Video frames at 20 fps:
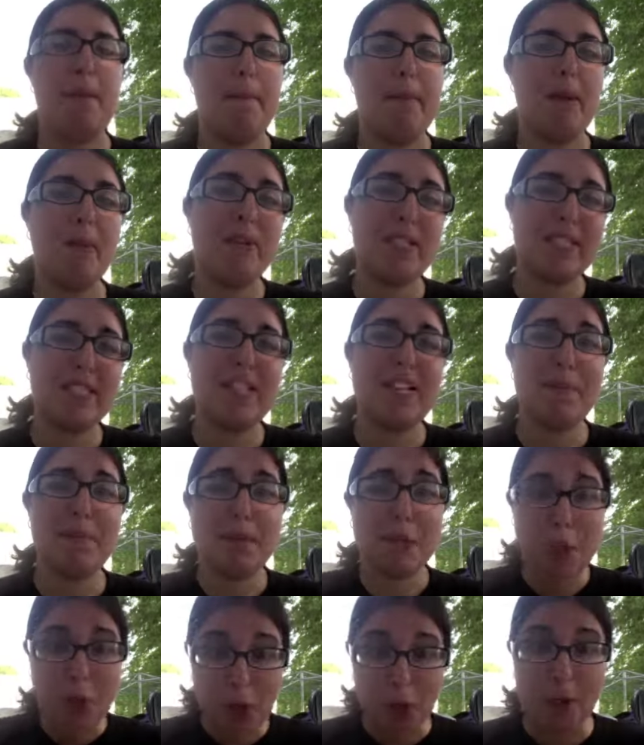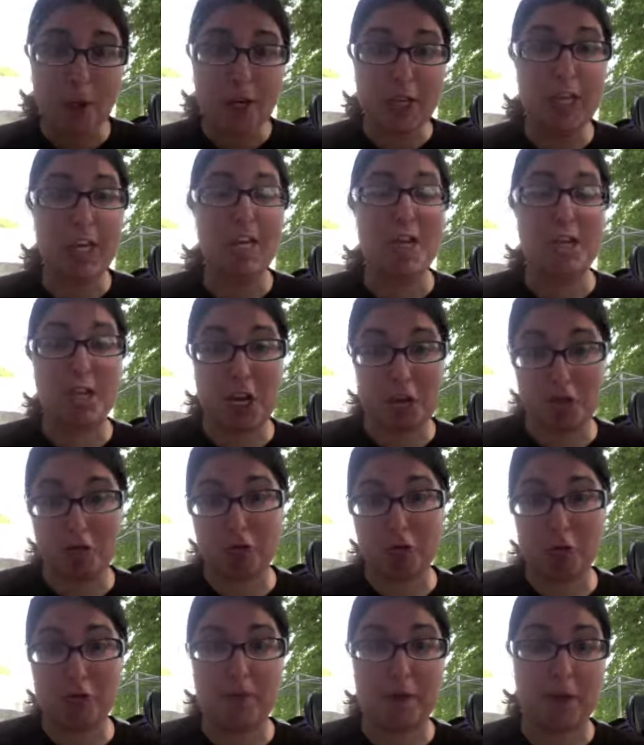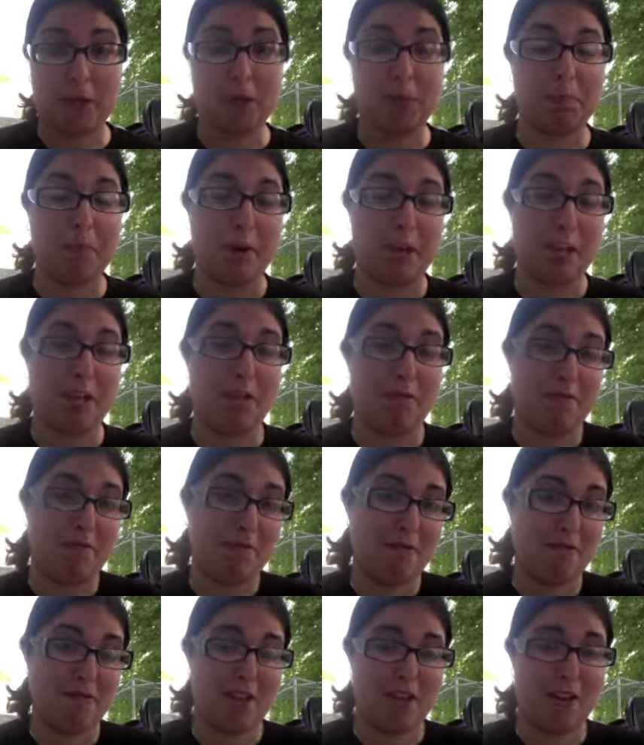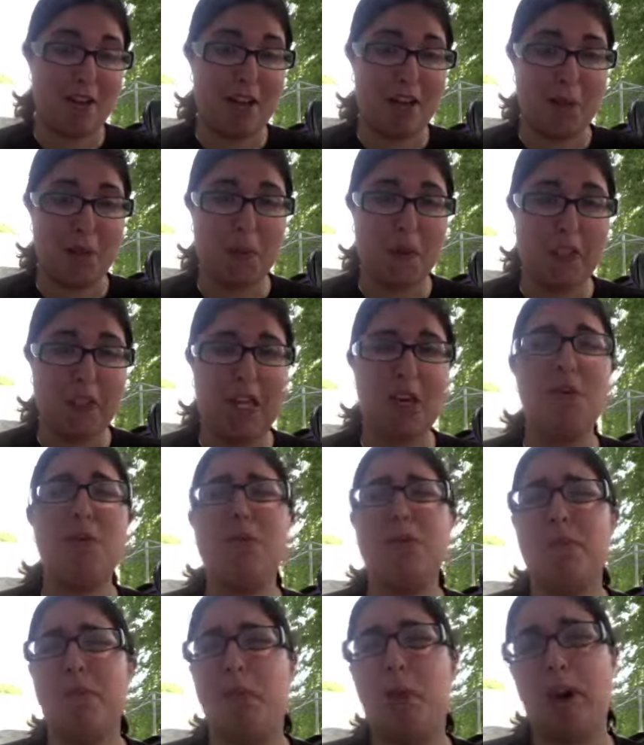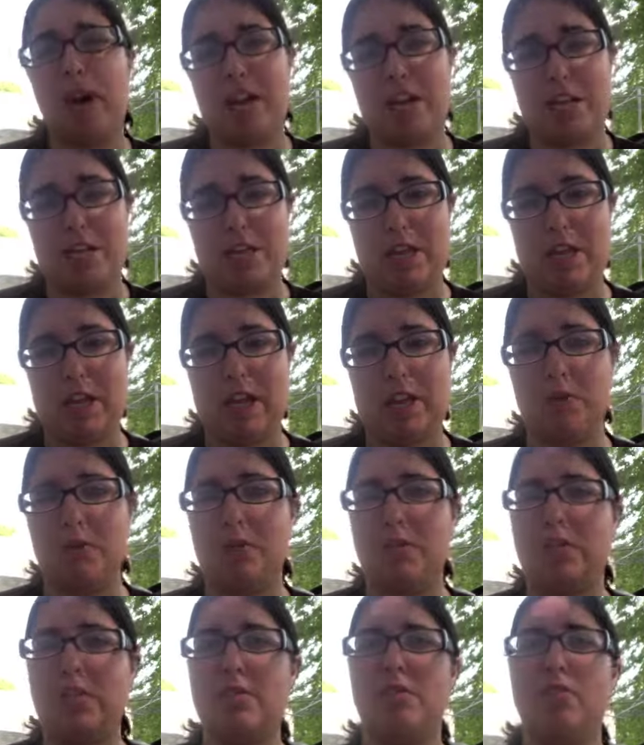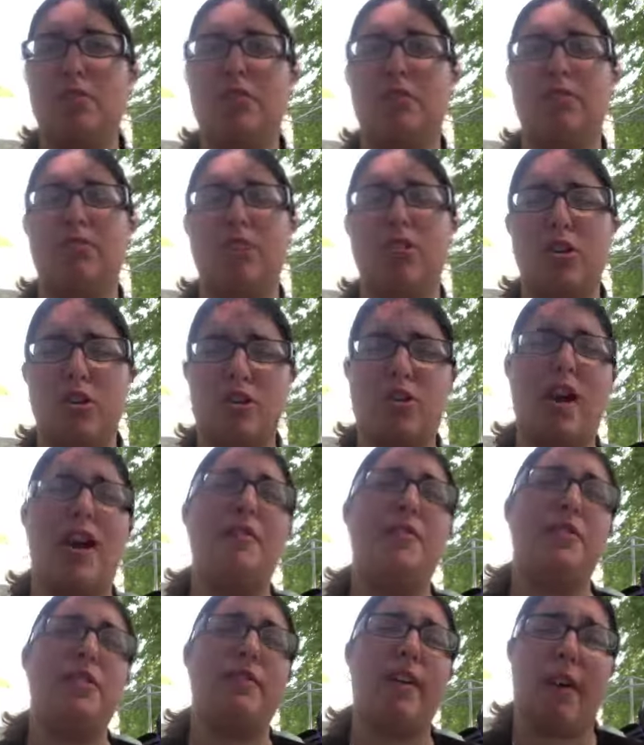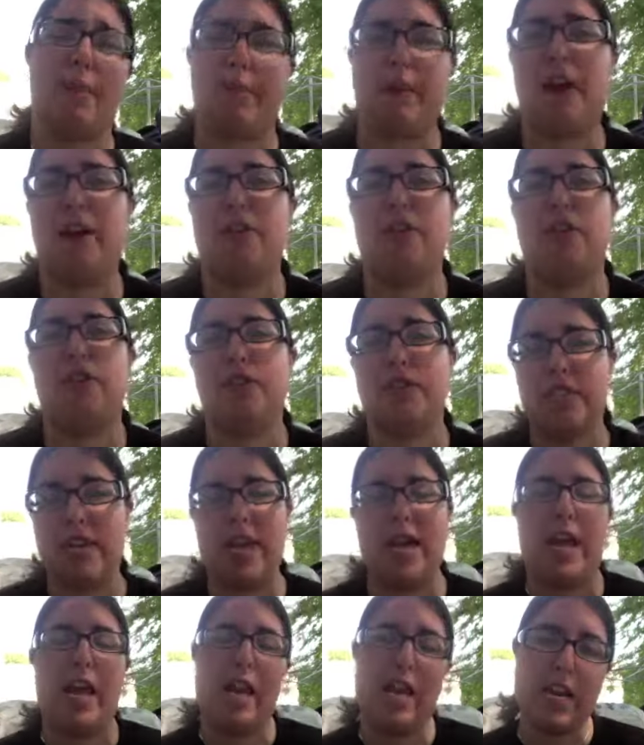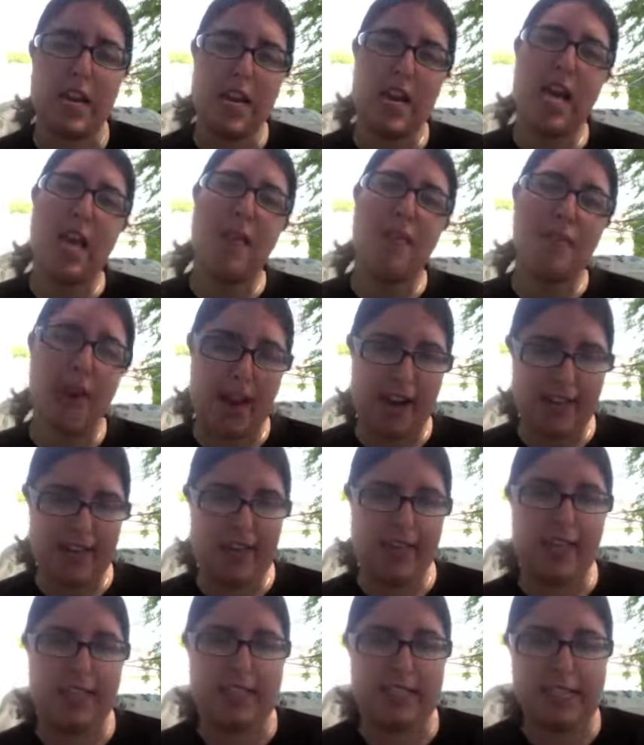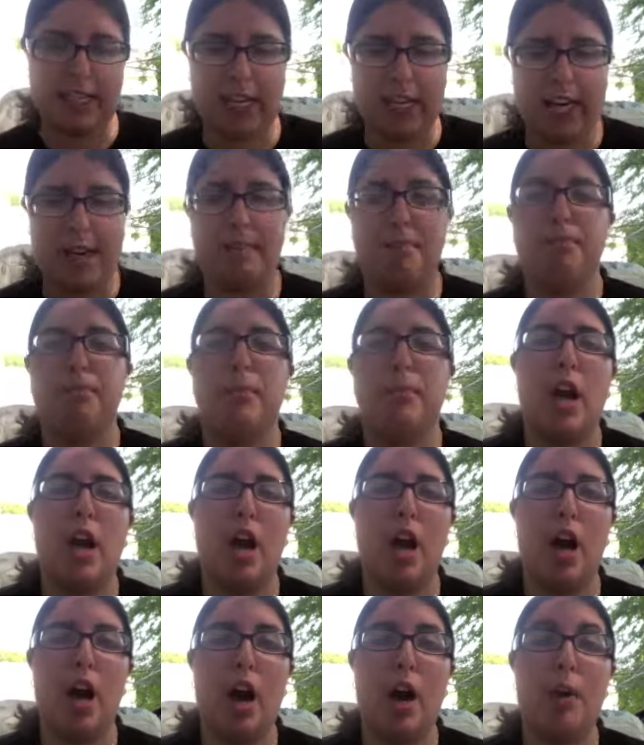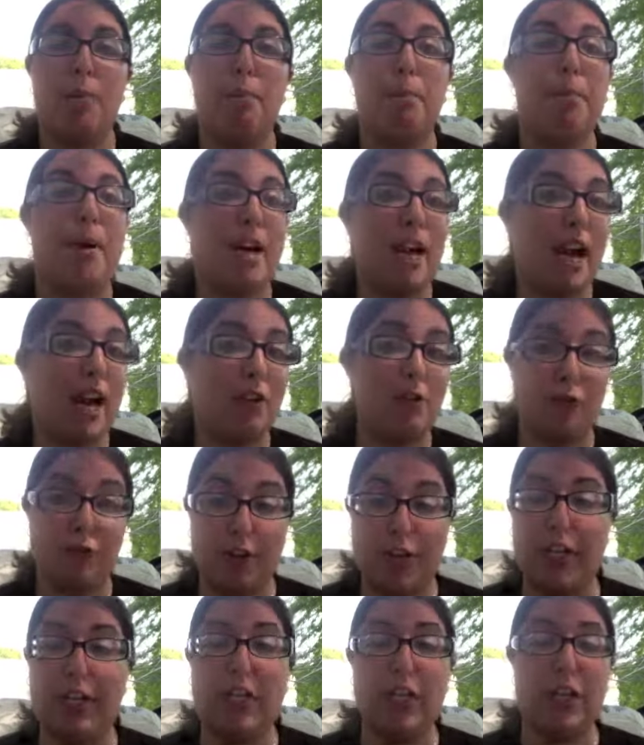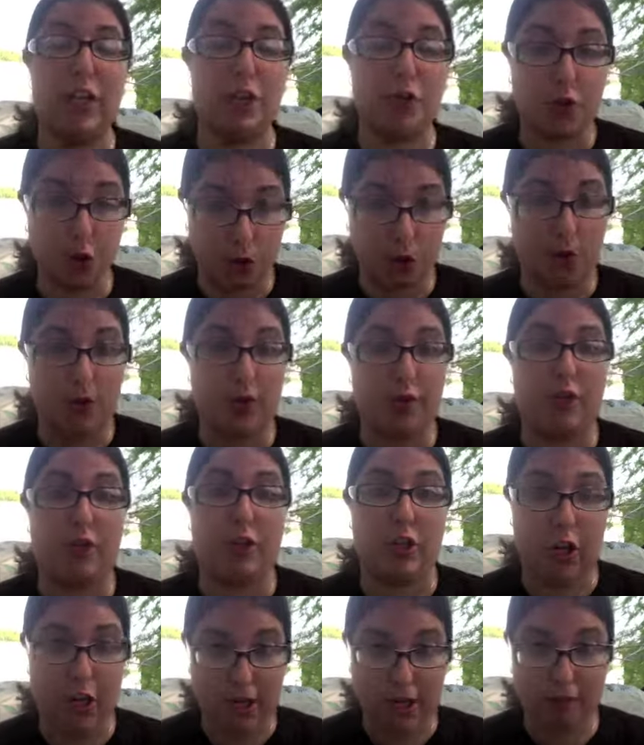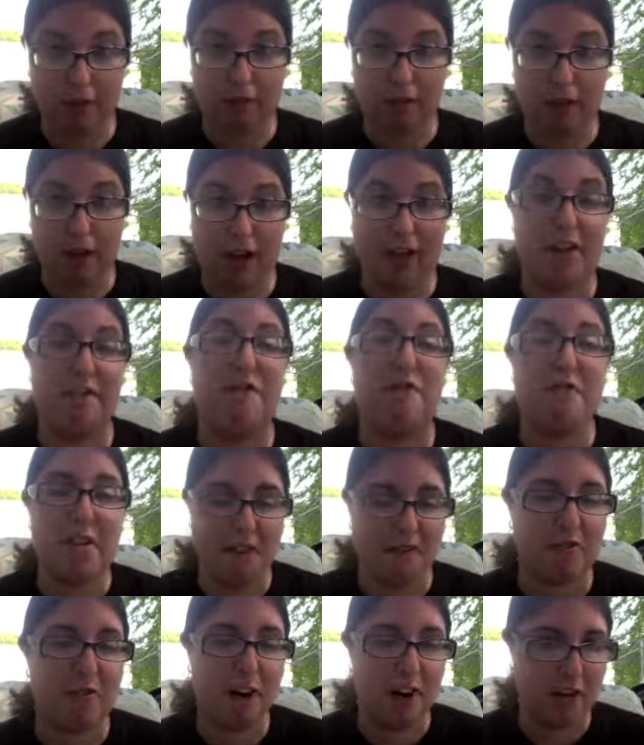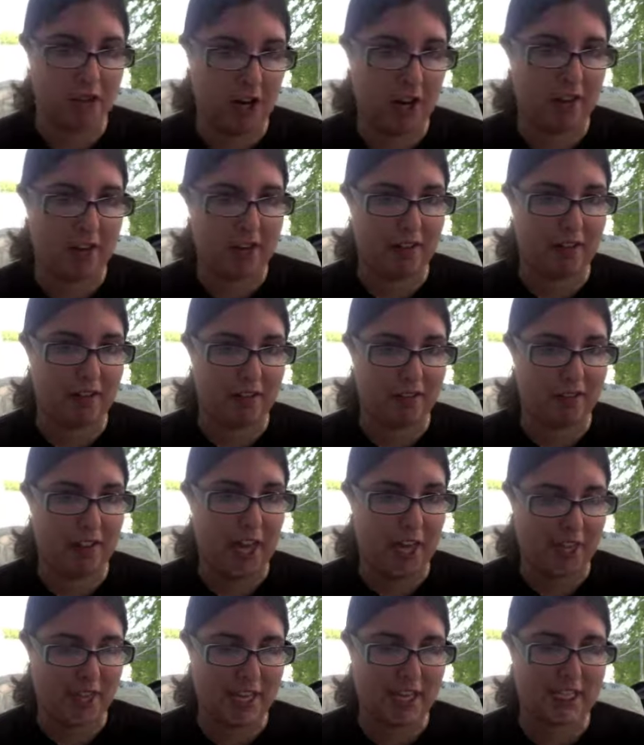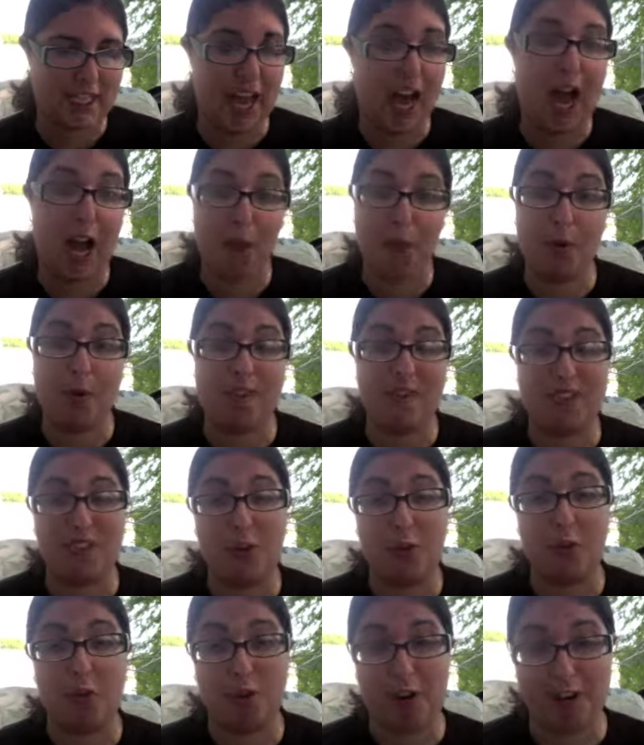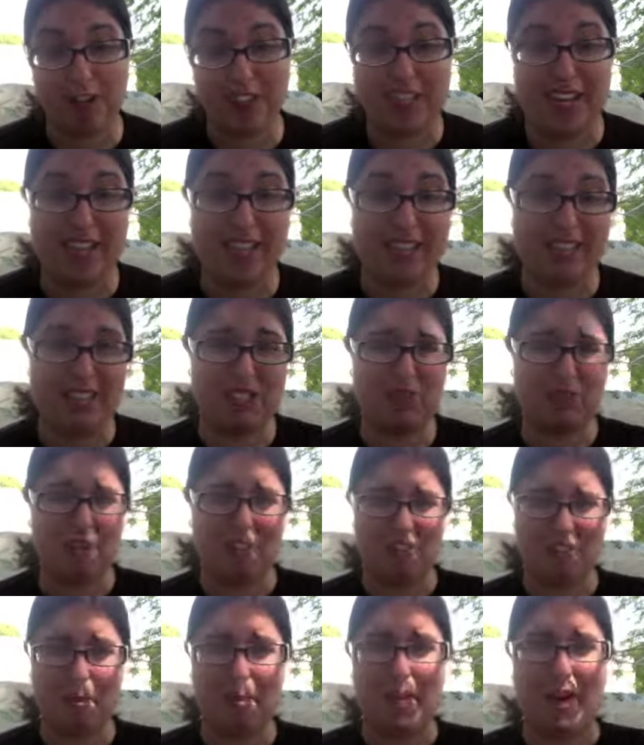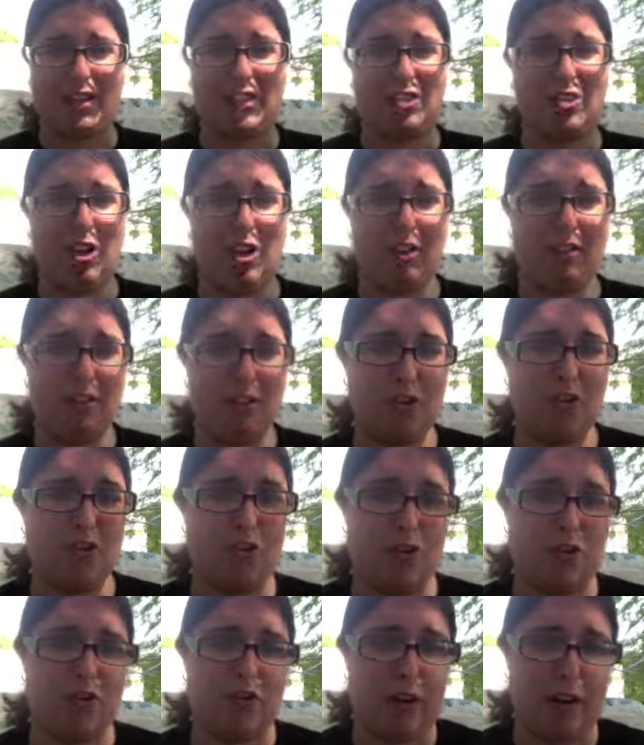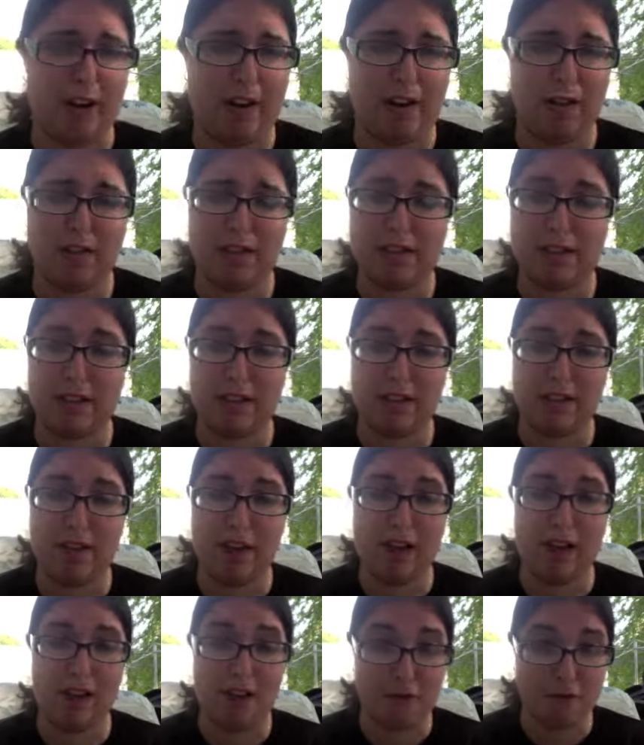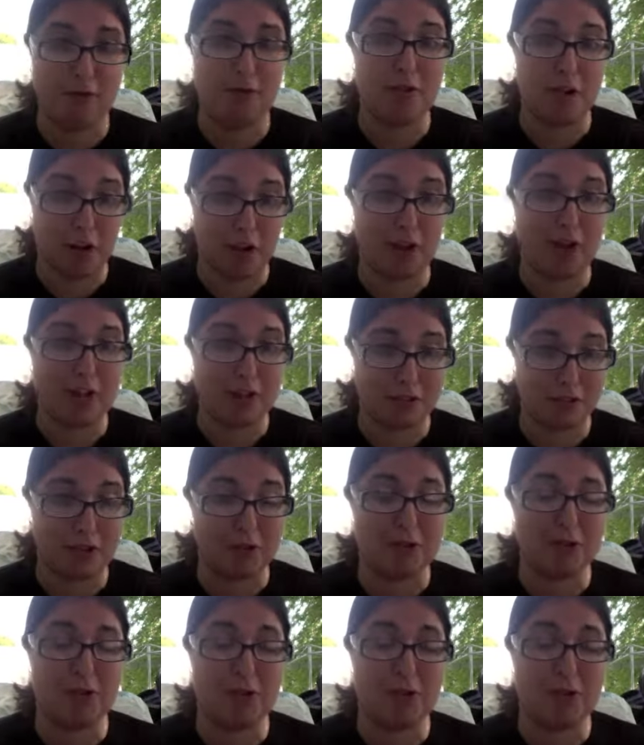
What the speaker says: It was a little bit slower than the other two books, but it was important, I think. It was good. You have to develop characters, and that, I think, is a key. But I really adored the triangle. I have never read a triangle like this. I would even go far as saying this is one of the best young literature triangles, young adult